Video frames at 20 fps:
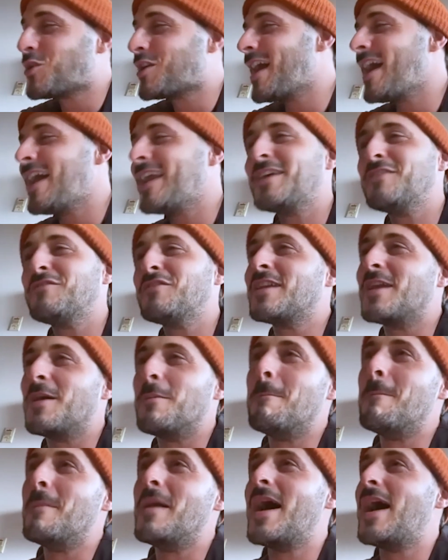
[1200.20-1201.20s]
can't even
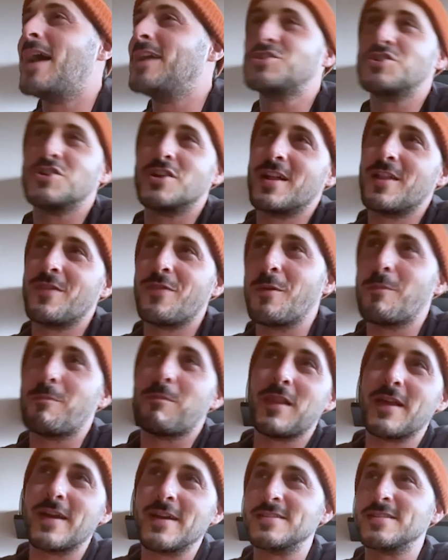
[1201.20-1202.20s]
imagine the
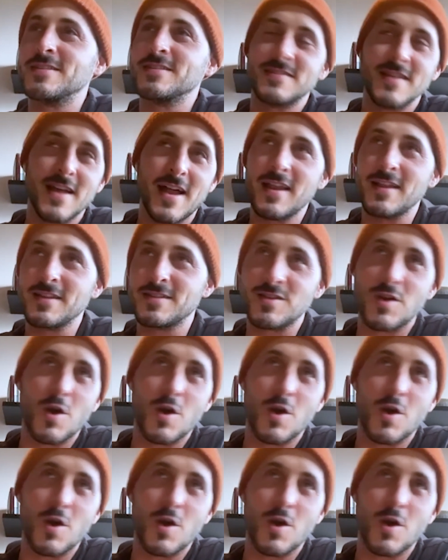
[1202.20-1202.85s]
places that it's